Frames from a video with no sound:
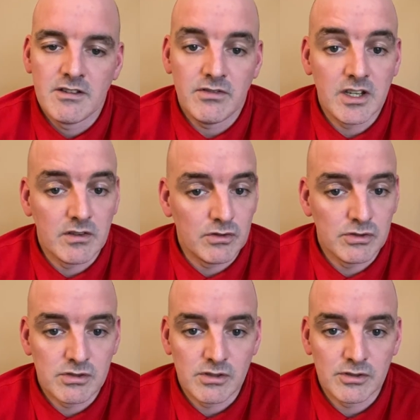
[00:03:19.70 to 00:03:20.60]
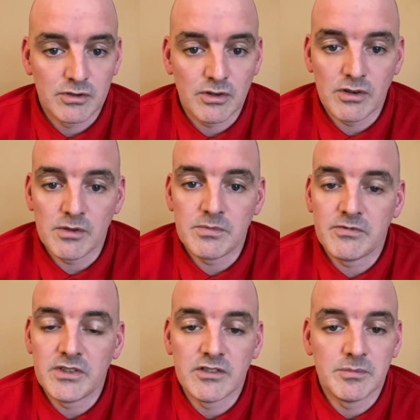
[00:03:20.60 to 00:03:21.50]
fear of losing their job,
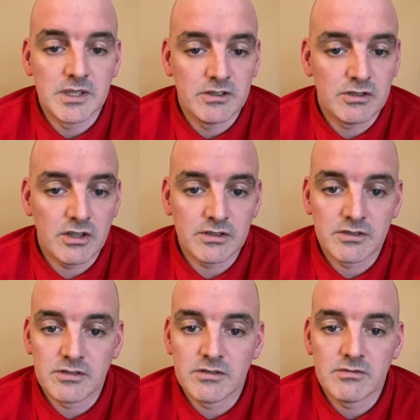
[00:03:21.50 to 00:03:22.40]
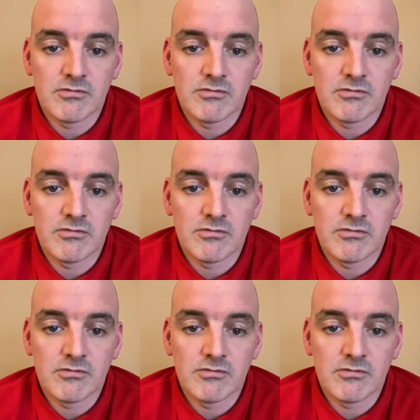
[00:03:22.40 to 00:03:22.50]
fear of being judged,